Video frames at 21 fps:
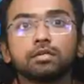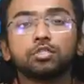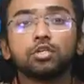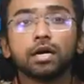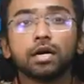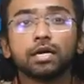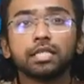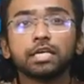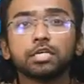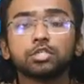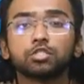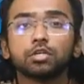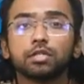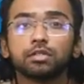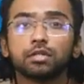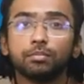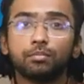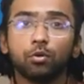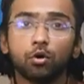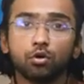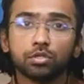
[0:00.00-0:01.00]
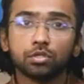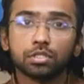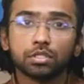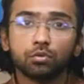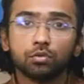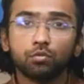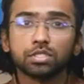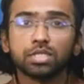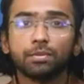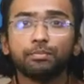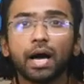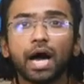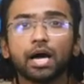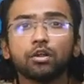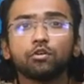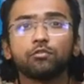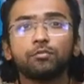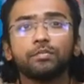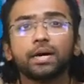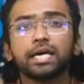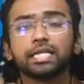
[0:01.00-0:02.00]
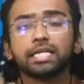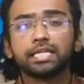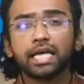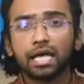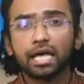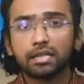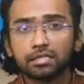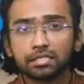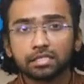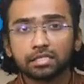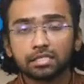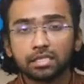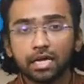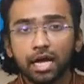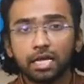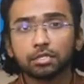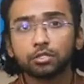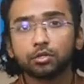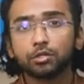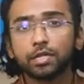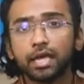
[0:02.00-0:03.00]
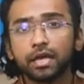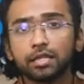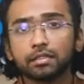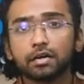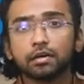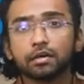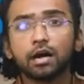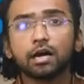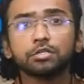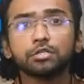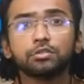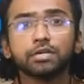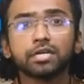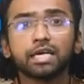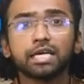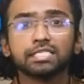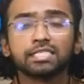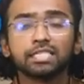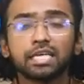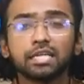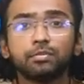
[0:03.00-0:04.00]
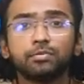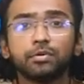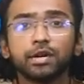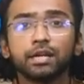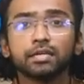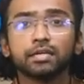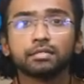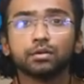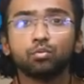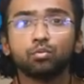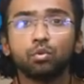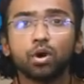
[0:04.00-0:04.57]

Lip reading: Jagadish Chandra Bose was a man of many talents, and today the country is celebrating the